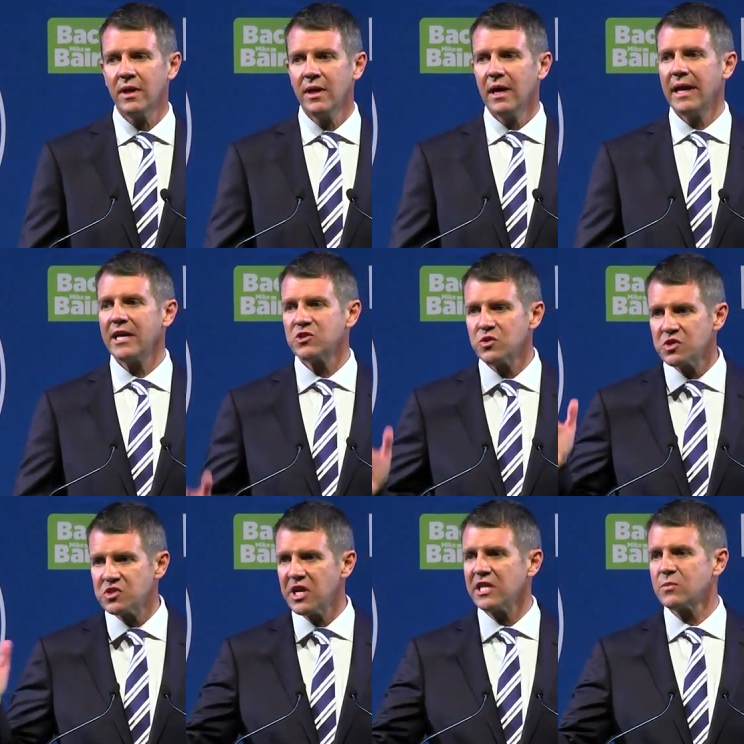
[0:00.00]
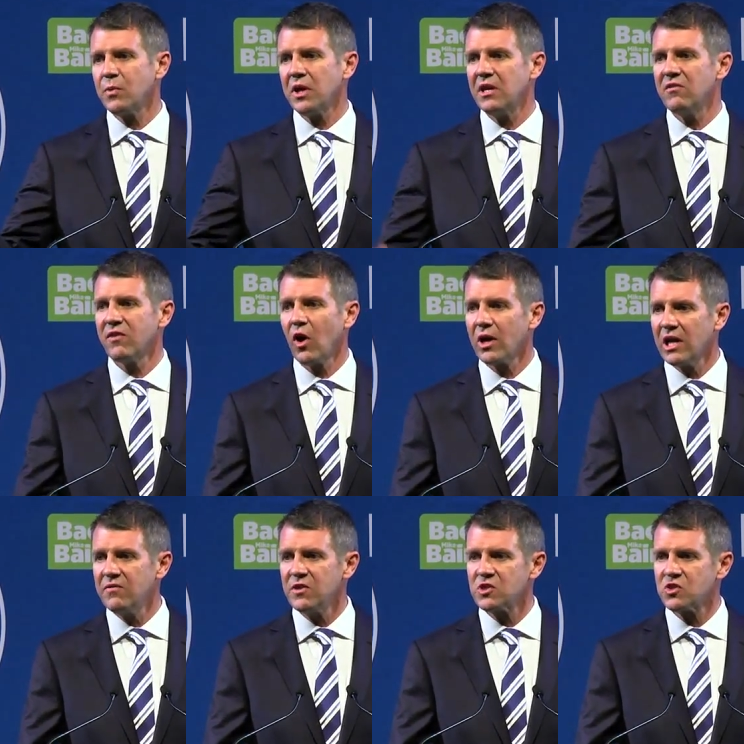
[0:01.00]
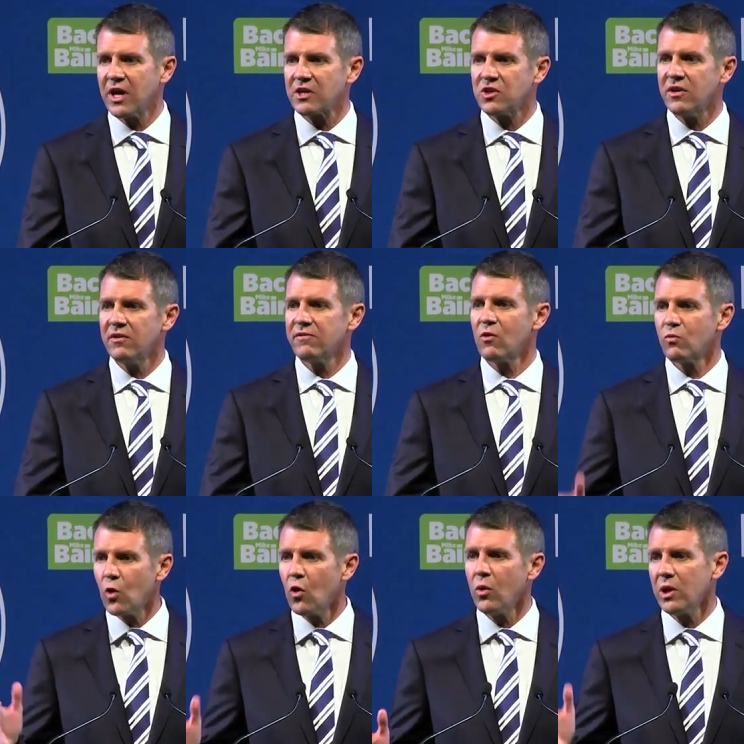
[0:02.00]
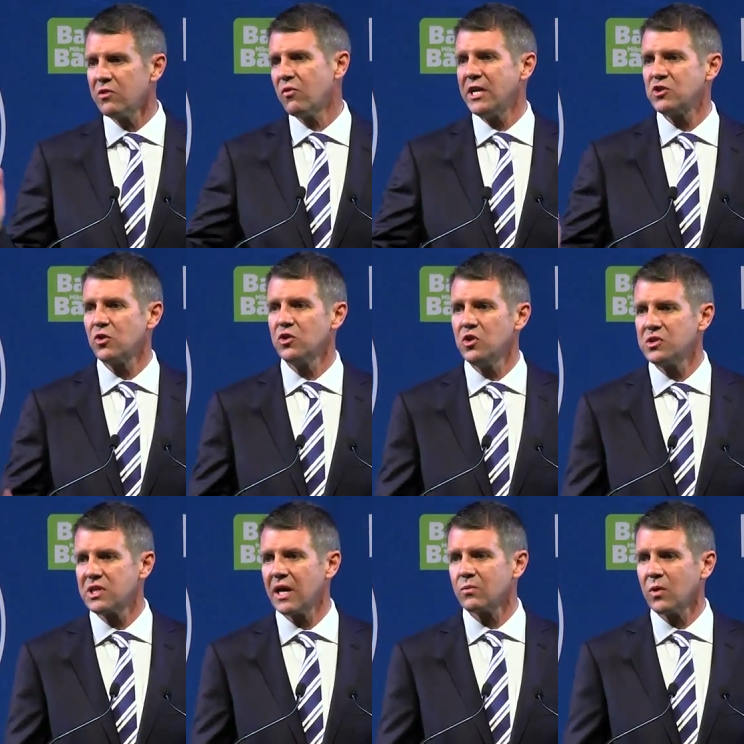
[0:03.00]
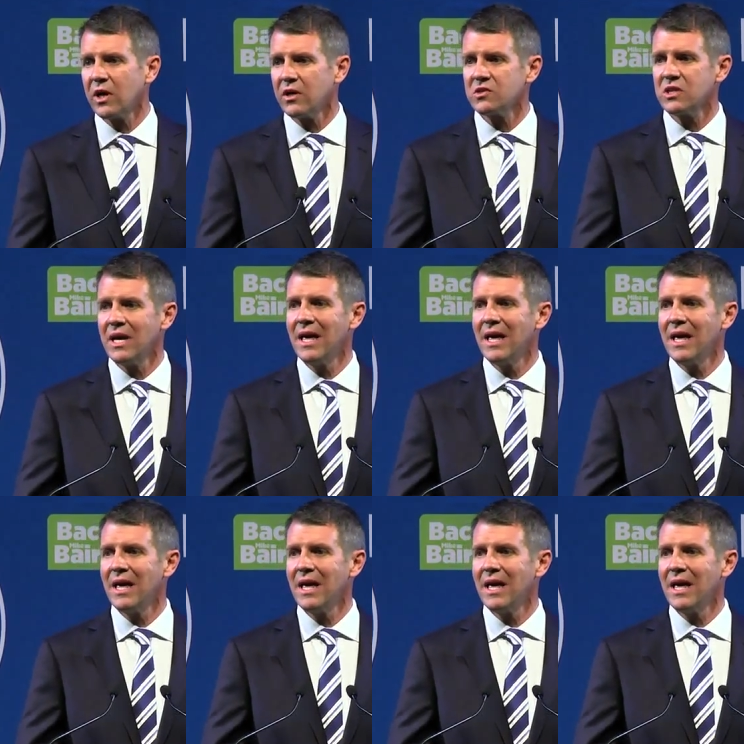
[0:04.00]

an extra $6 billion in vital infrastructure for rural and regional New South Wales,